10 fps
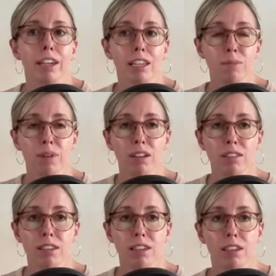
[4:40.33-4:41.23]

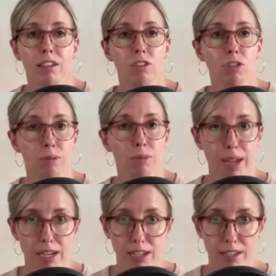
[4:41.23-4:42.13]
experiencing a
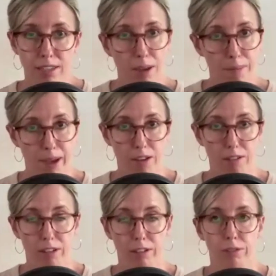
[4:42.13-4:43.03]
tremendous
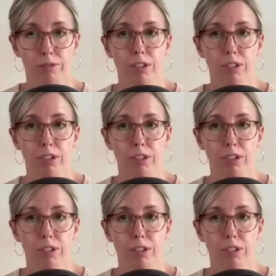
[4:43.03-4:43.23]
amount of